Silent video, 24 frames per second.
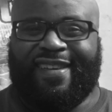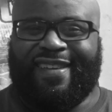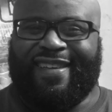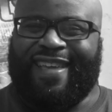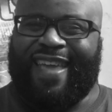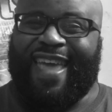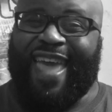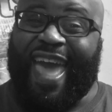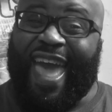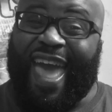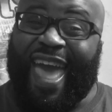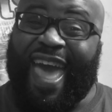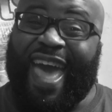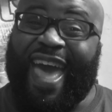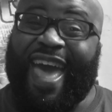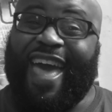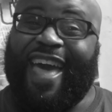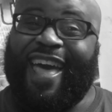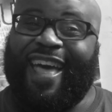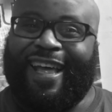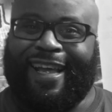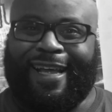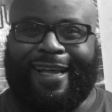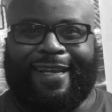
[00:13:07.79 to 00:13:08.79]
Yeah.
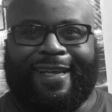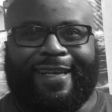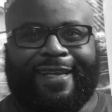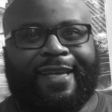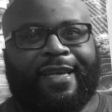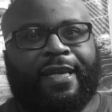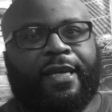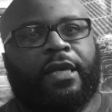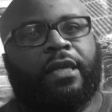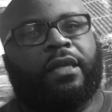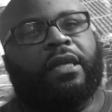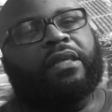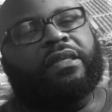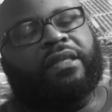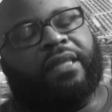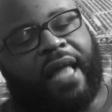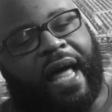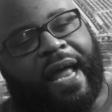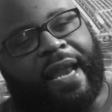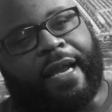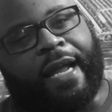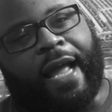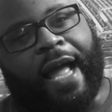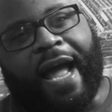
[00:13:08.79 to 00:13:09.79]
There's a
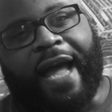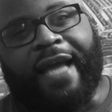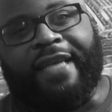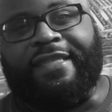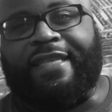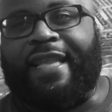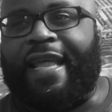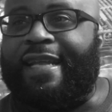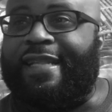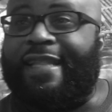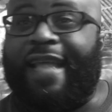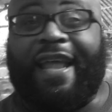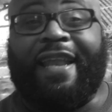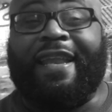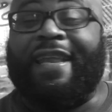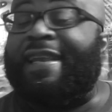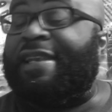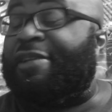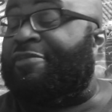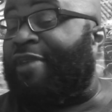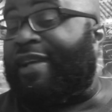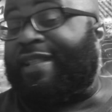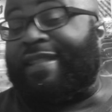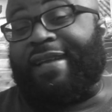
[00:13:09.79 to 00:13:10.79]
lot of guys like that. And then
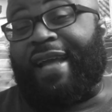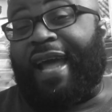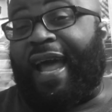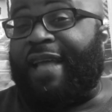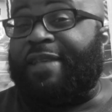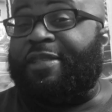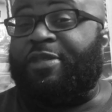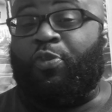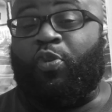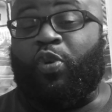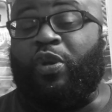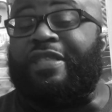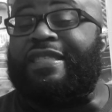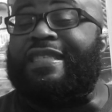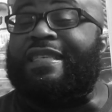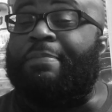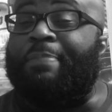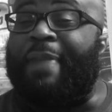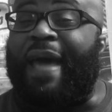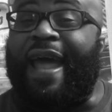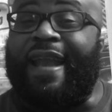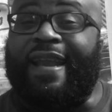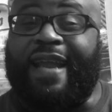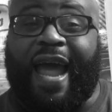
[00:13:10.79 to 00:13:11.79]
you got the guys who want to see the
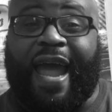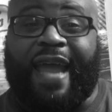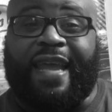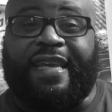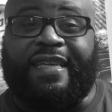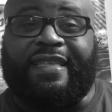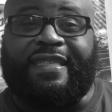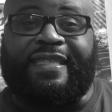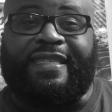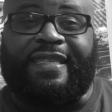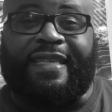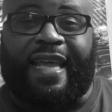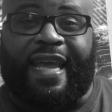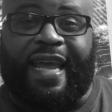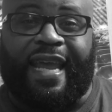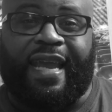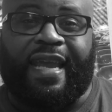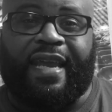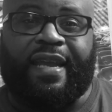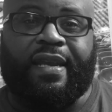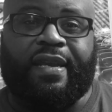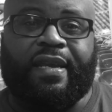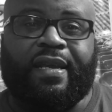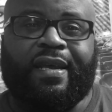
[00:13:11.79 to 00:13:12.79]
bad guy get slain.